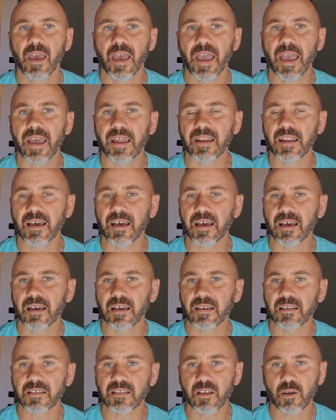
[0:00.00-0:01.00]

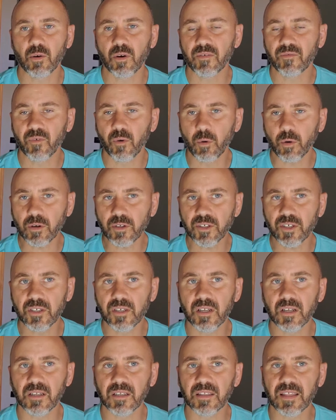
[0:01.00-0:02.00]
And so
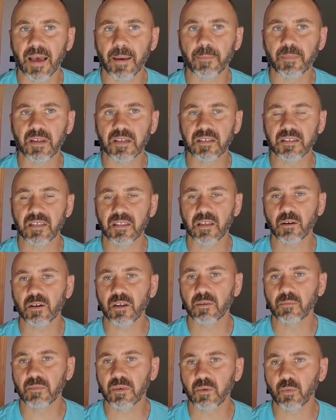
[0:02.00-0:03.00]
unfortunately, that means that there
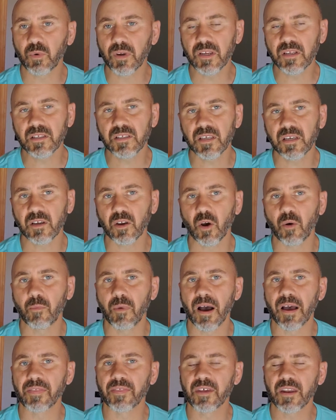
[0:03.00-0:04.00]
can be weeks that go
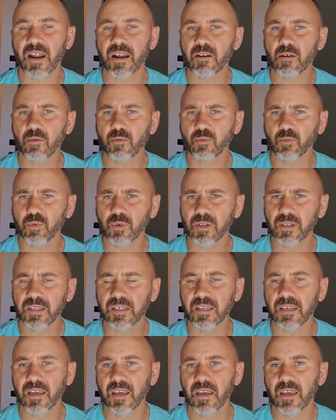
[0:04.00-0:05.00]
by that I don't
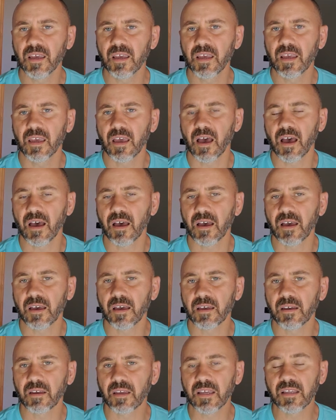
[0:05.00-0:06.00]
really
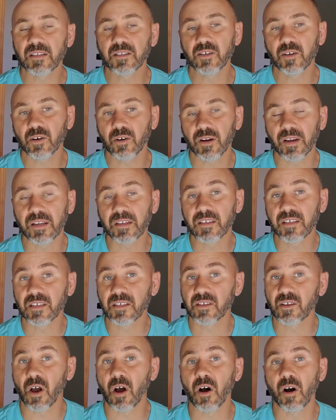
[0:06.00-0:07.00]
enter into
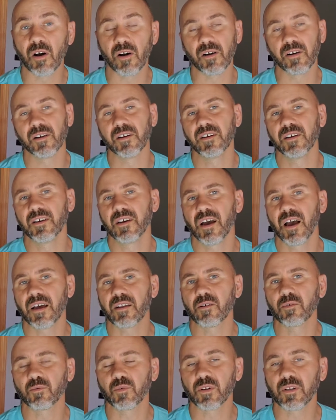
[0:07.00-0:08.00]
song. I
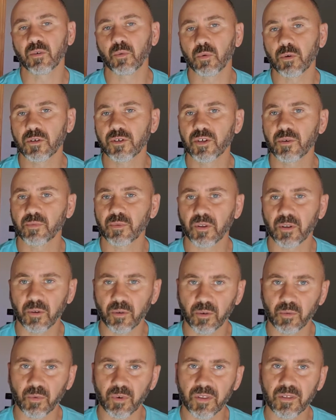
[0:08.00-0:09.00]
don't really worship the
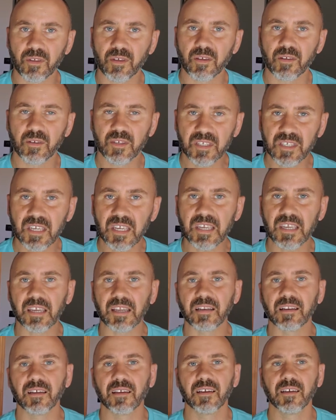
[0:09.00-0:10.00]
Lord with
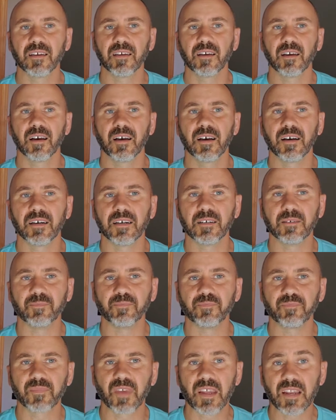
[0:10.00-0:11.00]
singing,
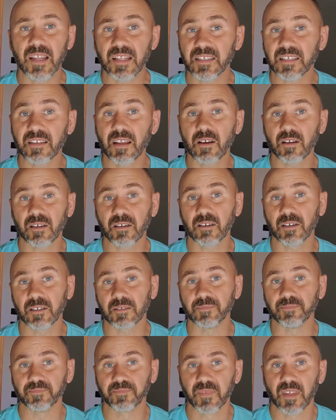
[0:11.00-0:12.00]
and that's not
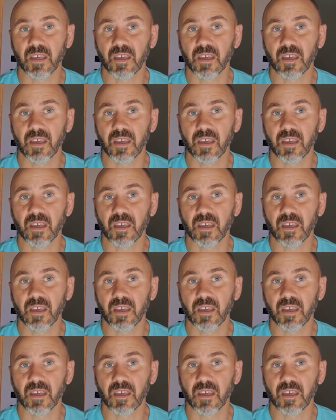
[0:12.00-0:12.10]
good.